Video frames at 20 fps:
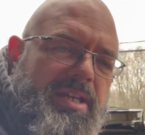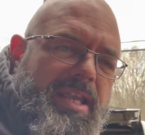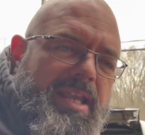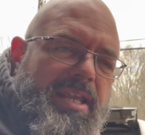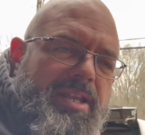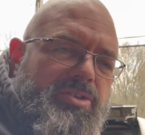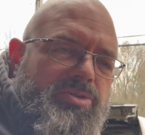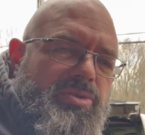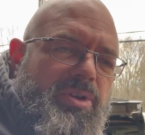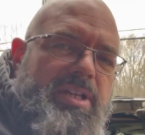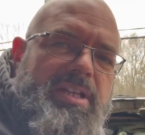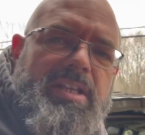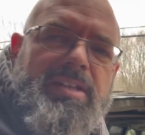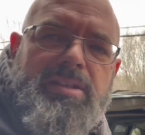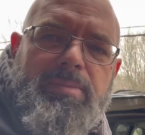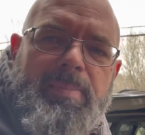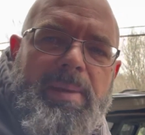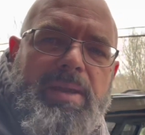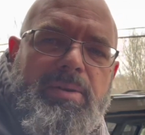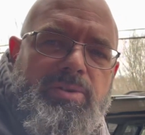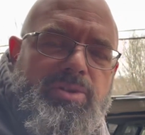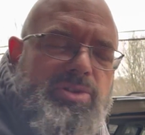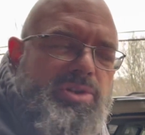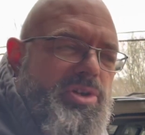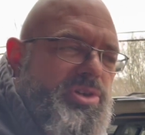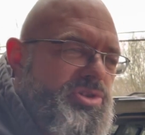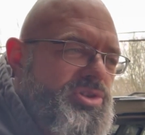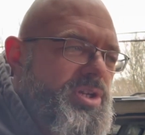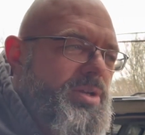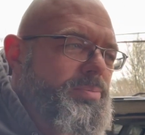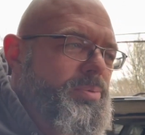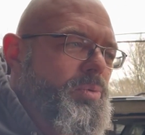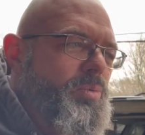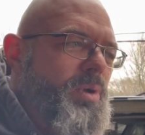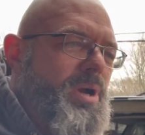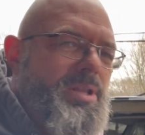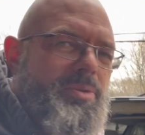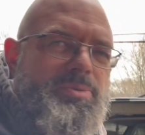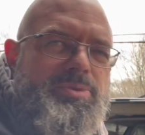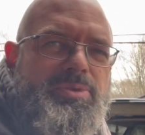and tried to get the batteries charged up. And
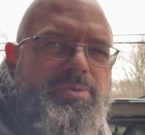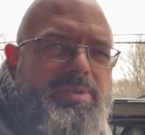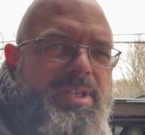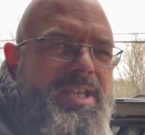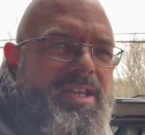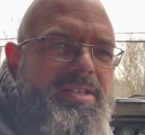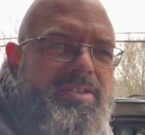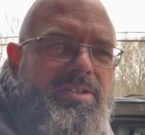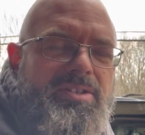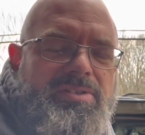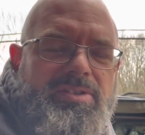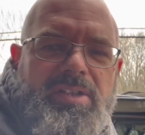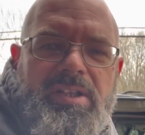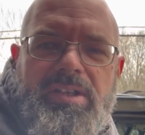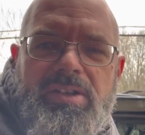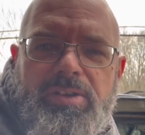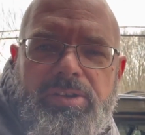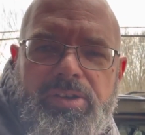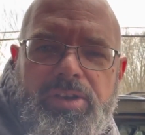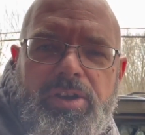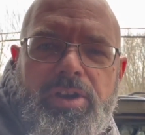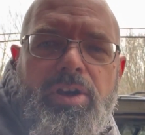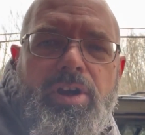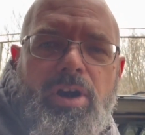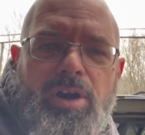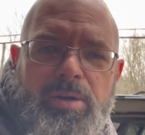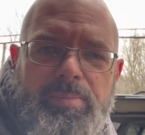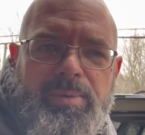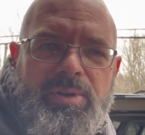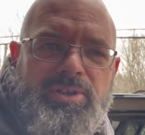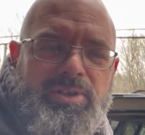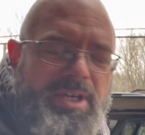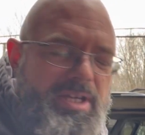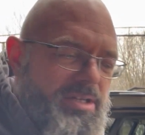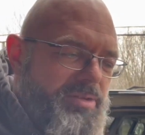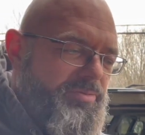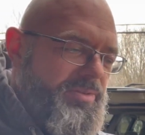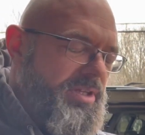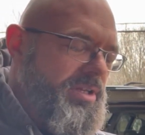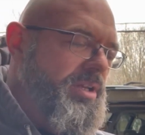while I was doing that, I just cleaned all the garbage out
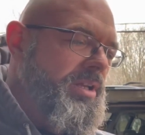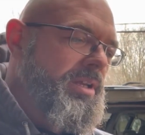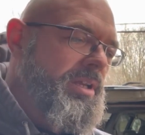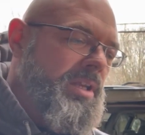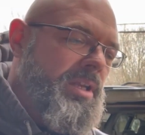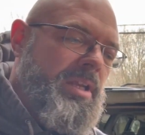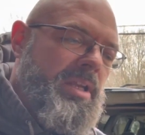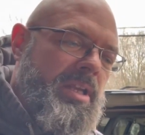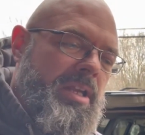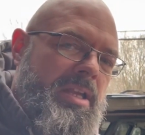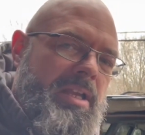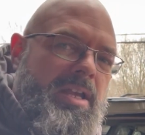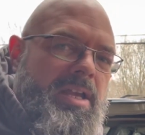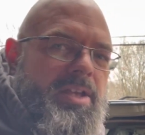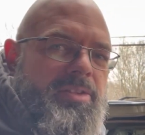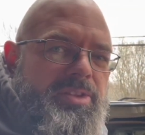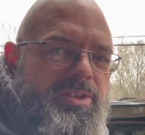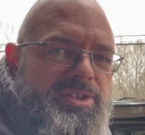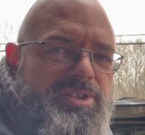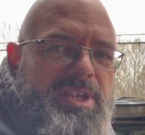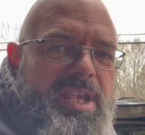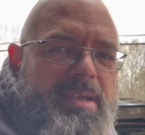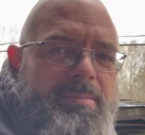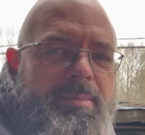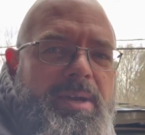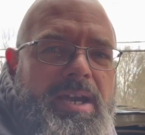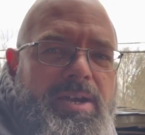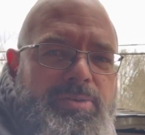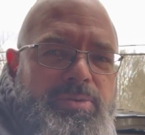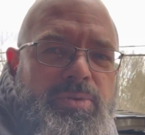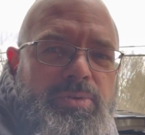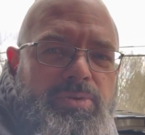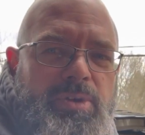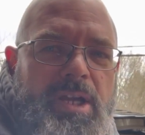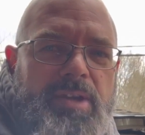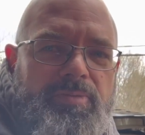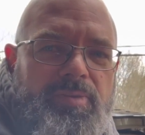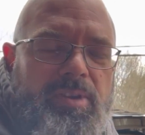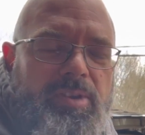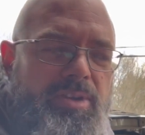of it. The same guys are
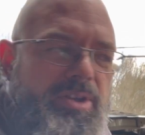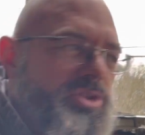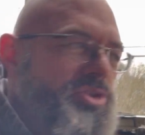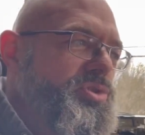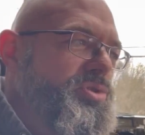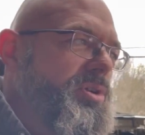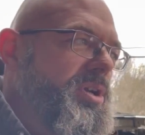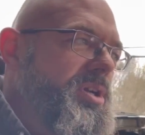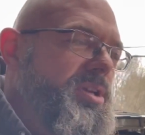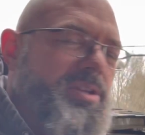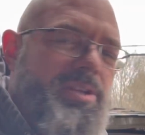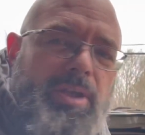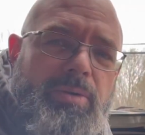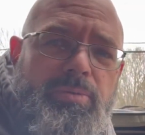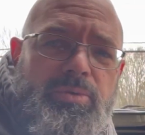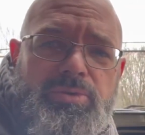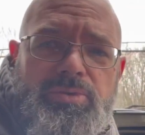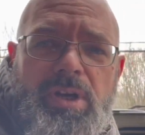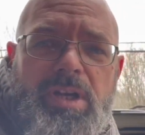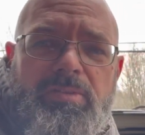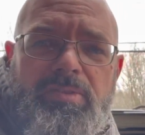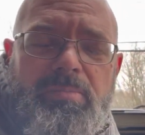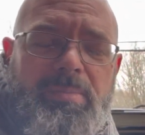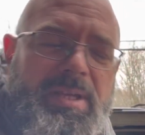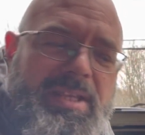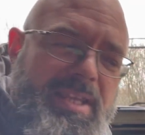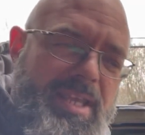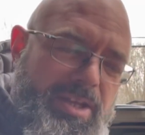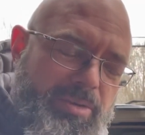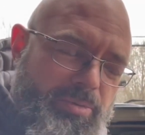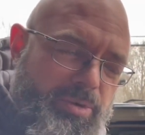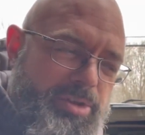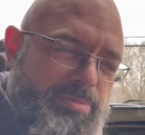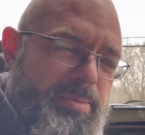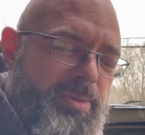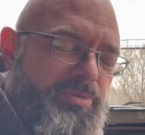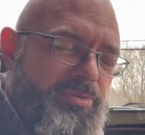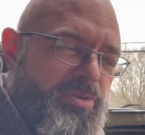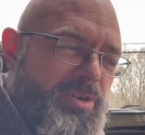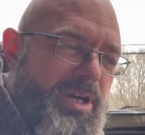driving this truck that were driving my Kenworth
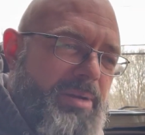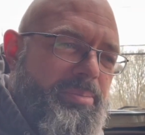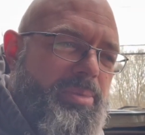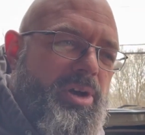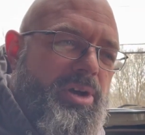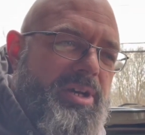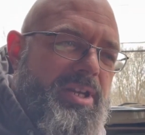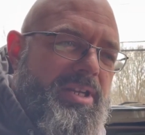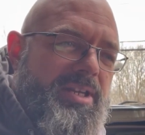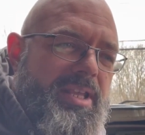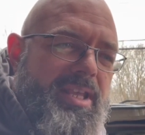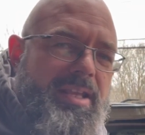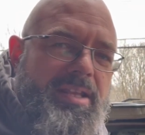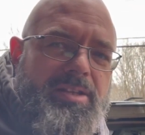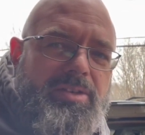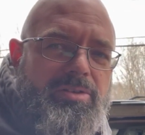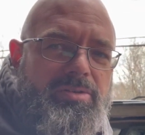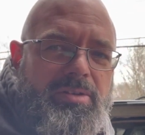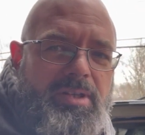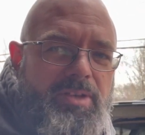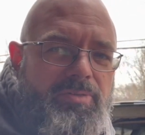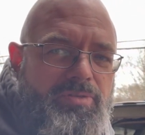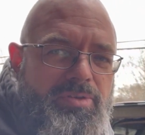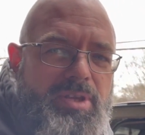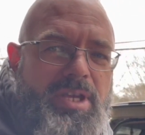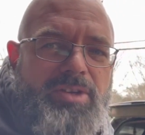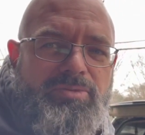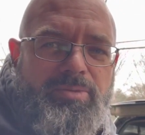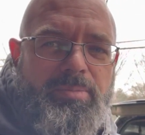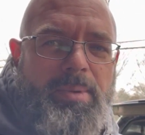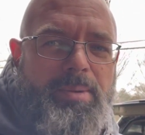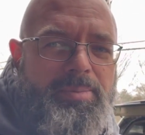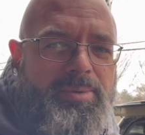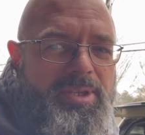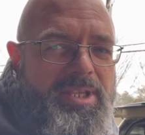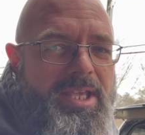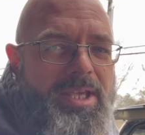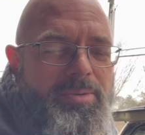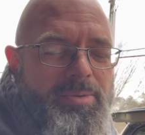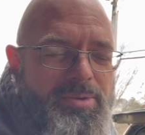before I bought it. And if you guys remember the
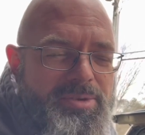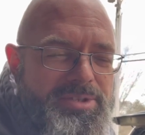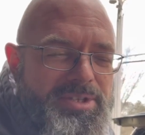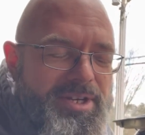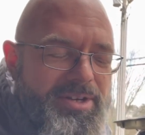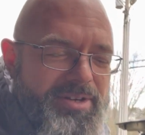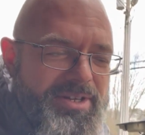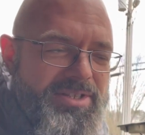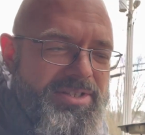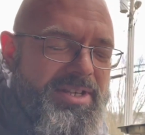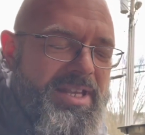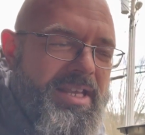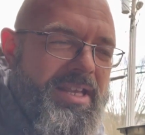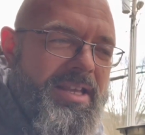Kenworth series,